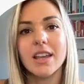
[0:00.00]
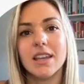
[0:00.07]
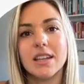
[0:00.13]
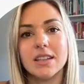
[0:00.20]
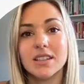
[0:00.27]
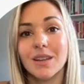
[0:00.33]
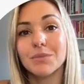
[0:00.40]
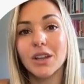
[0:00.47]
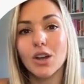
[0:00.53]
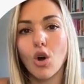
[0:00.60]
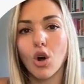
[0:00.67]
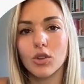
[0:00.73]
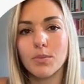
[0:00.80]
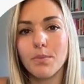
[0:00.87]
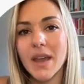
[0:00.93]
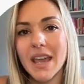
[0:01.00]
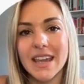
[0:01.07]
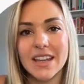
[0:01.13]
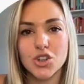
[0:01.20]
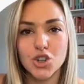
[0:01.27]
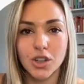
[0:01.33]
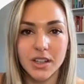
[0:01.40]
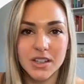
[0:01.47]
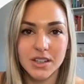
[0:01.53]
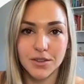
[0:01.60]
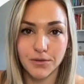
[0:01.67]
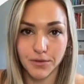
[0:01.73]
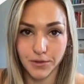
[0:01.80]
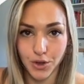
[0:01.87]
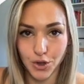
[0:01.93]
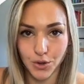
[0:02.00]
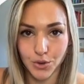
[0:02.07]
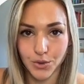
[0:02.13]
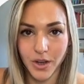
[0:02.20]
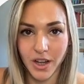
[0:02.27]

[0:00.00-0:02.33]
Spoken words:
in something called Pageless view.